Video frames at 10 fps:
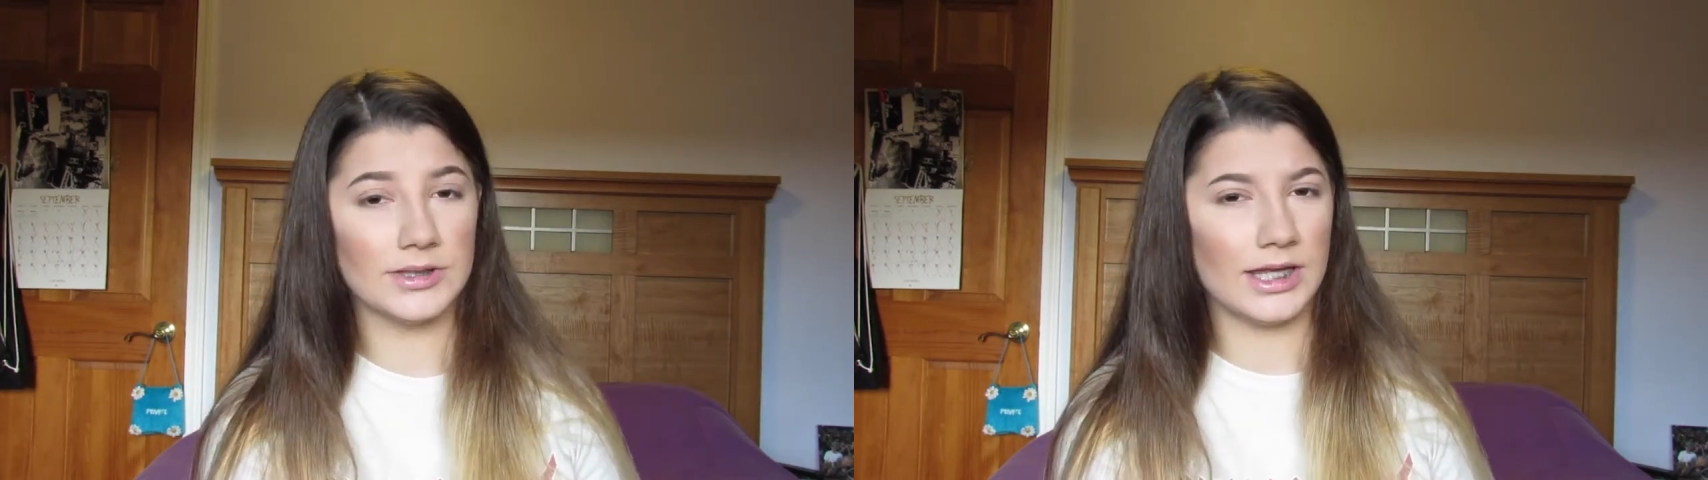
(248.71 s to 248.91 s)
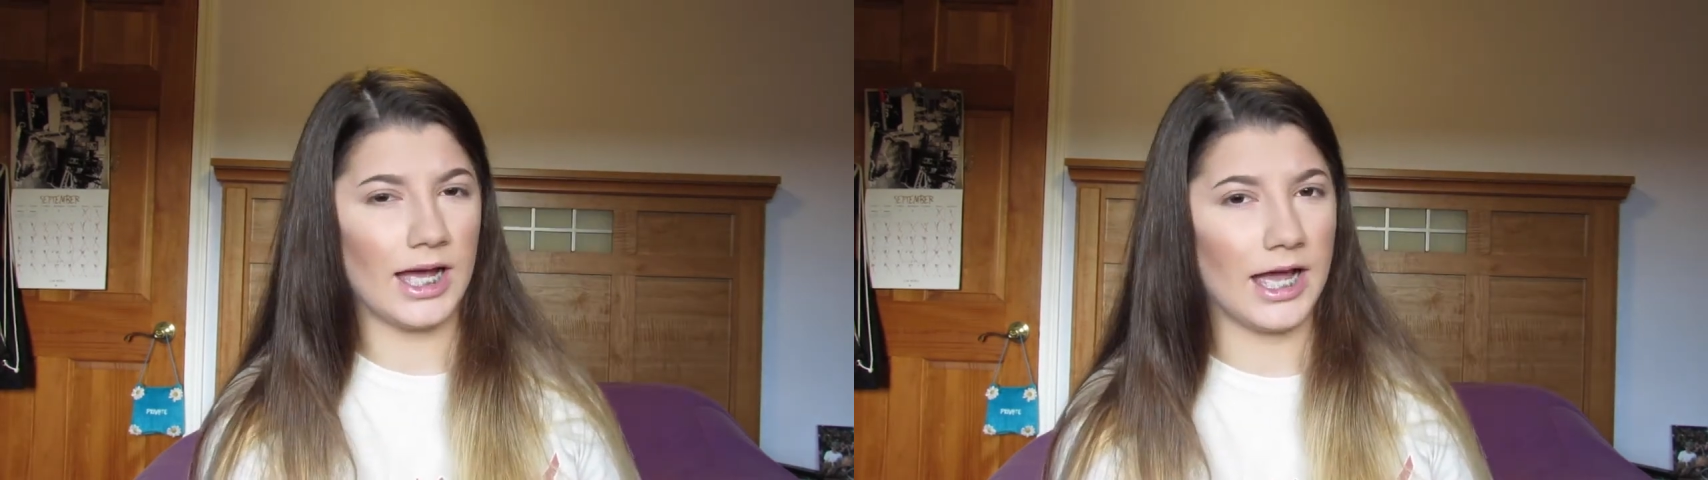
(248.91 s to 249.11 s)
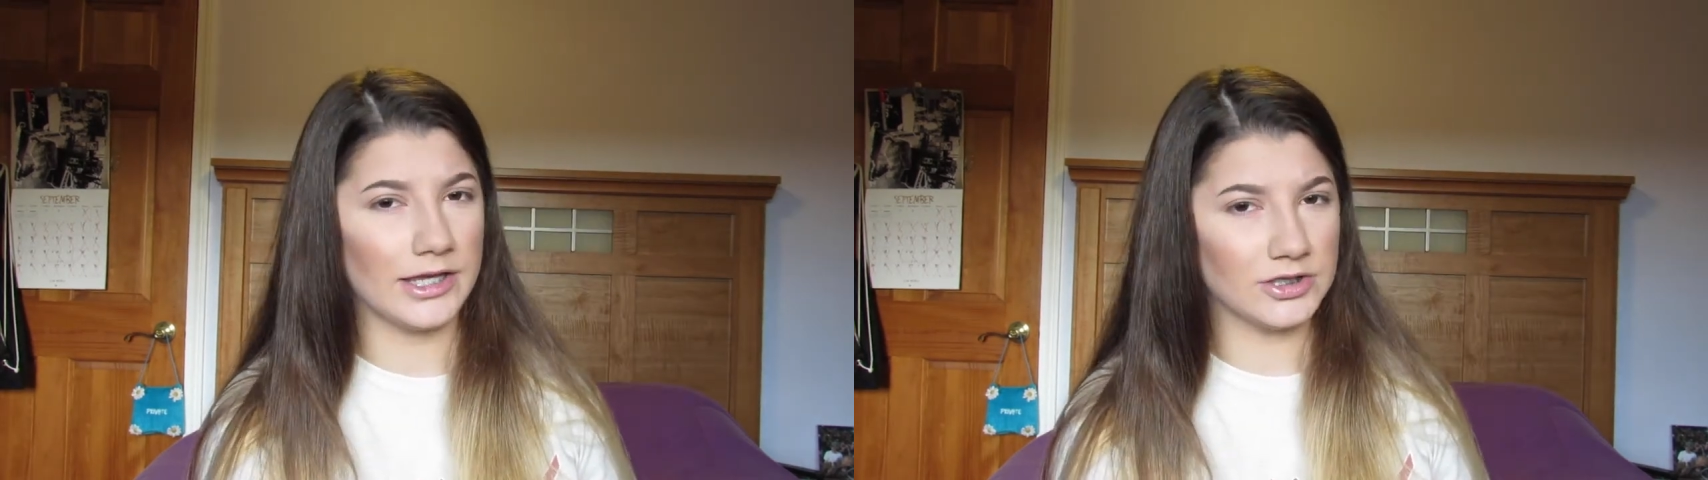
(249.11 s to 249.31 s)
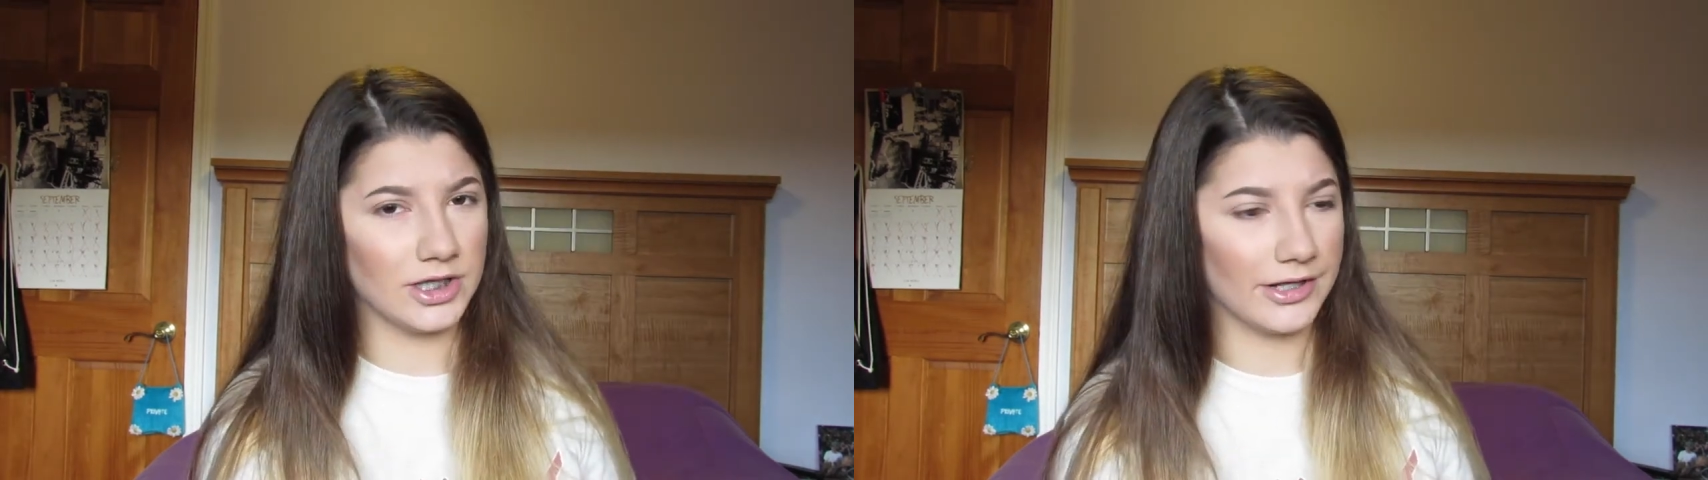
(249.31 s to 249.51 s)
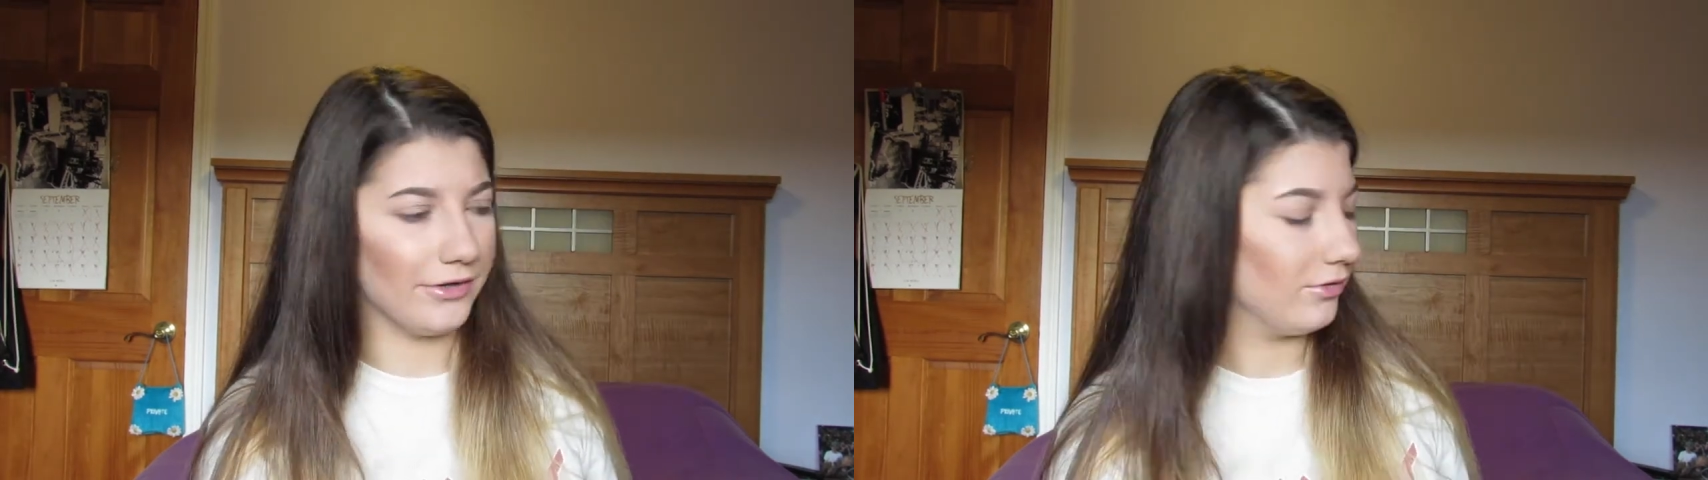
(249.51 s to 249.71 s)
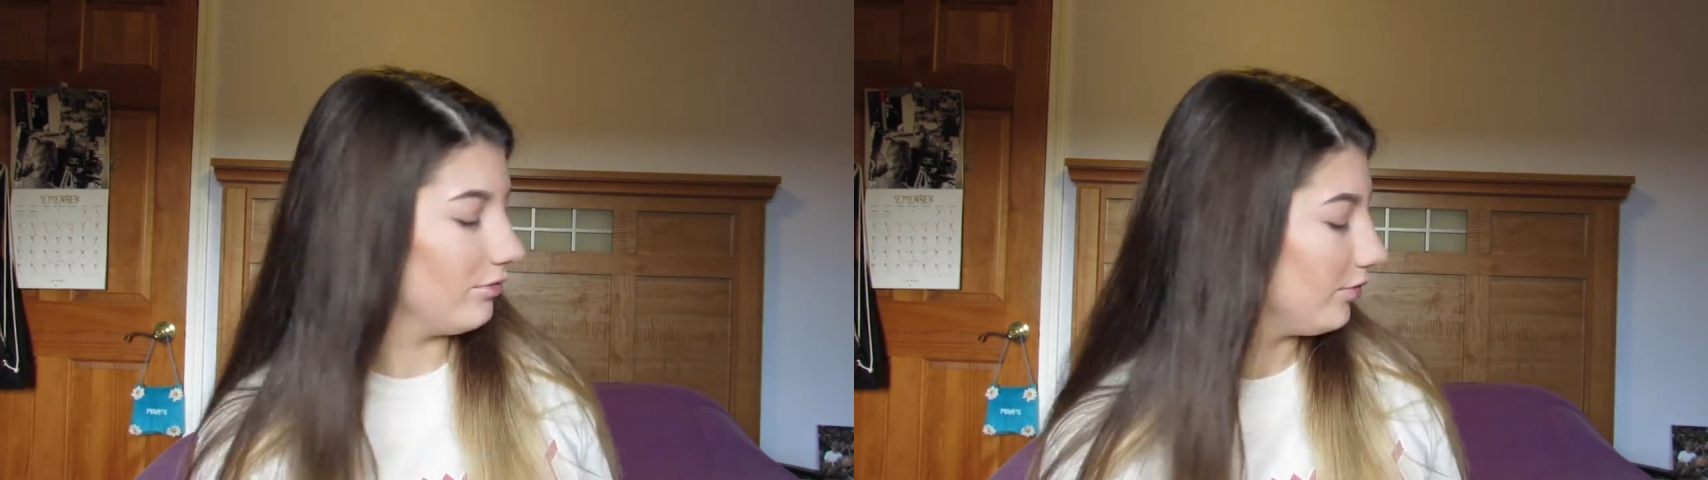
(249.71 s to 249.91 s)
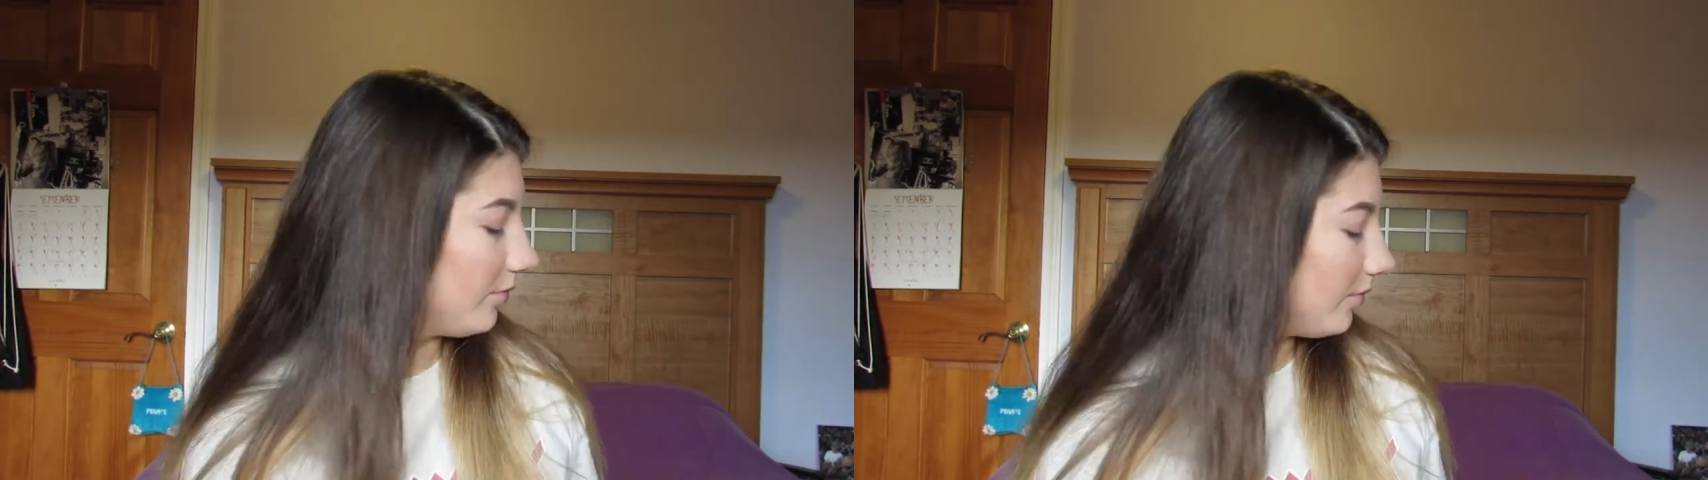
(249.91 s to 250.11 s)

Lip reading: with eyeshadow.